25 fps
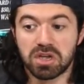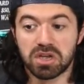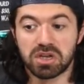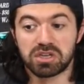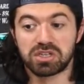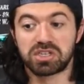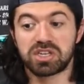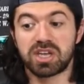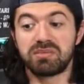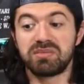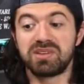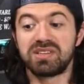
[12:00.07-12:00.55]

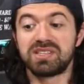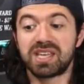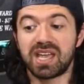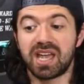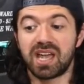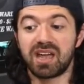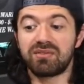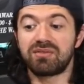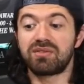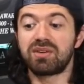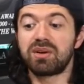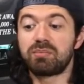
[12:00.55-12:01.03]
So that means
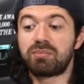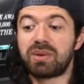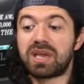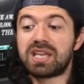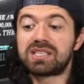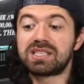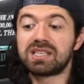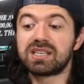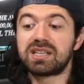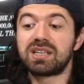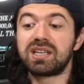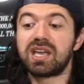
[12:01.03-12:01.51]
every,
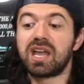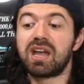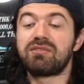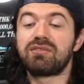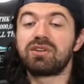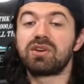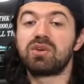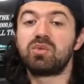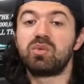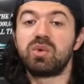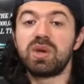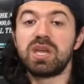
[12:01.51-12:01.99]
basically
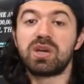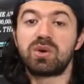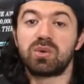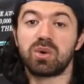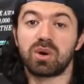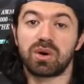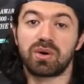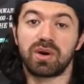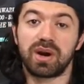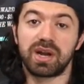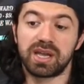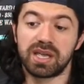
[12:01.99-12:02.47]
every week we're
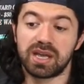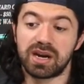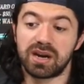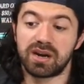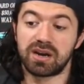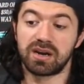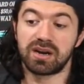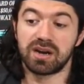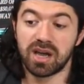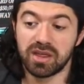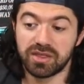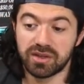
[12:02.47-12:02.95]
cranking out
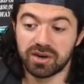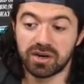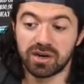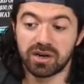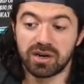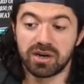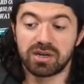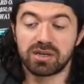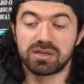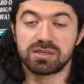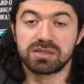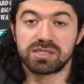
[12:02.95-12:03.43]
another
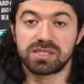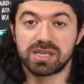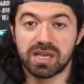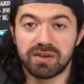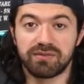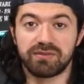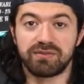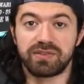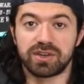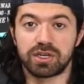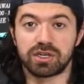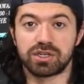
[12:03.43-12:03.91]

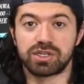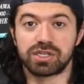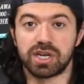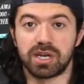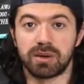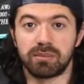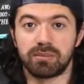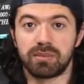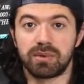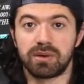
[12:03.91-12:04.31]
seven figure gym.